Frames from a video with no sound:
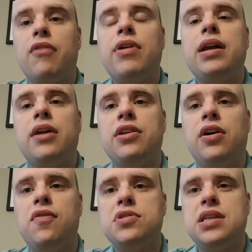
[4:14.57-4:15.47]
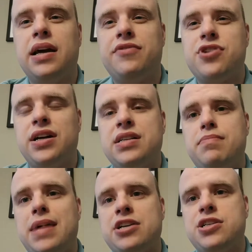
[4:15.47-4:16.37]
I've read other novels that have tried
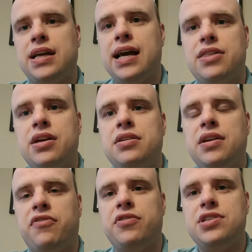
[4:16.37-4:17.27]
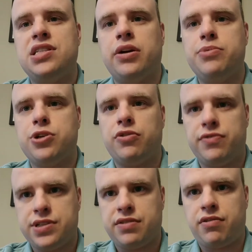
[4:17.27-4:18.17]
to mesh together different
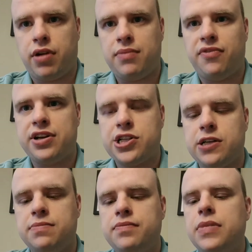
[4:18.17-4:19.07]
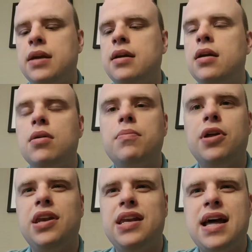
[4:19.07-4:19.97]
subgenres of crime fiction,
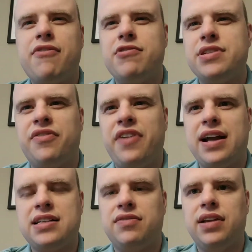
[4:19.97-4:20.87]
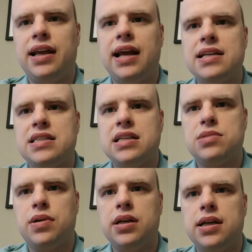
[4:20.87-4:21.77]
but never as effectively as
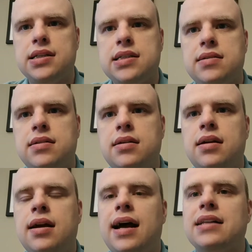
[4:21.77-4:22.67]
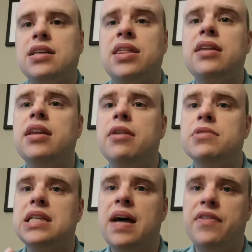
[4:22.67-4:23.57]
this one does. And to think that it
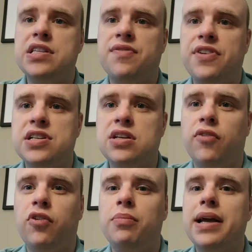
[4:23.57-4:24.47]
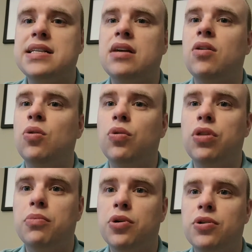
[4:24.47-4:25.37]
was Levin's first novel makes it
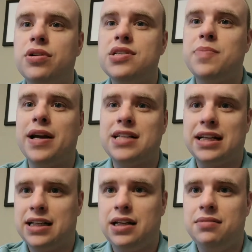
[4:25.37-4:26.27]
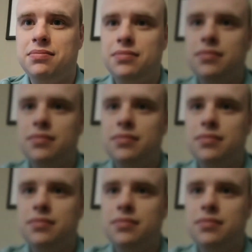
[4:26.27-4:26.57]
all the more spectacular.